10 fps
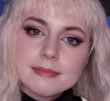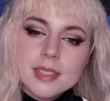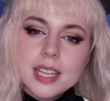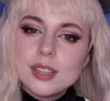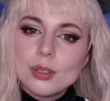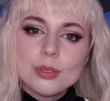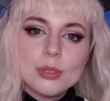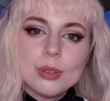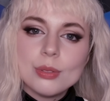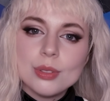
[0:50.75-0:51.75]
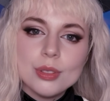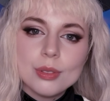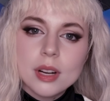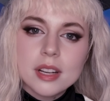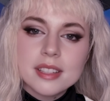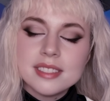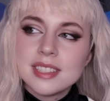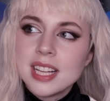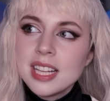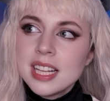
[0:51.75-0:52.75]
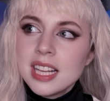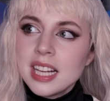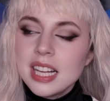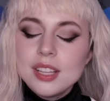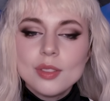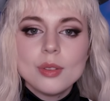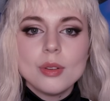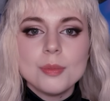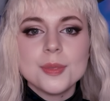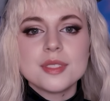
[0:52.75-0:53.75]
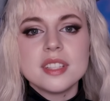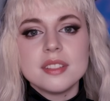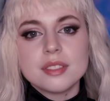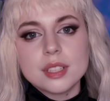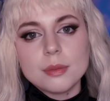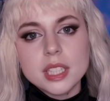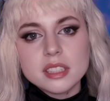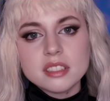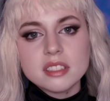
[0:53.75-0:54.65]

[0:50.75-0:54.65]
I don't know who you are, and I know almost everyone,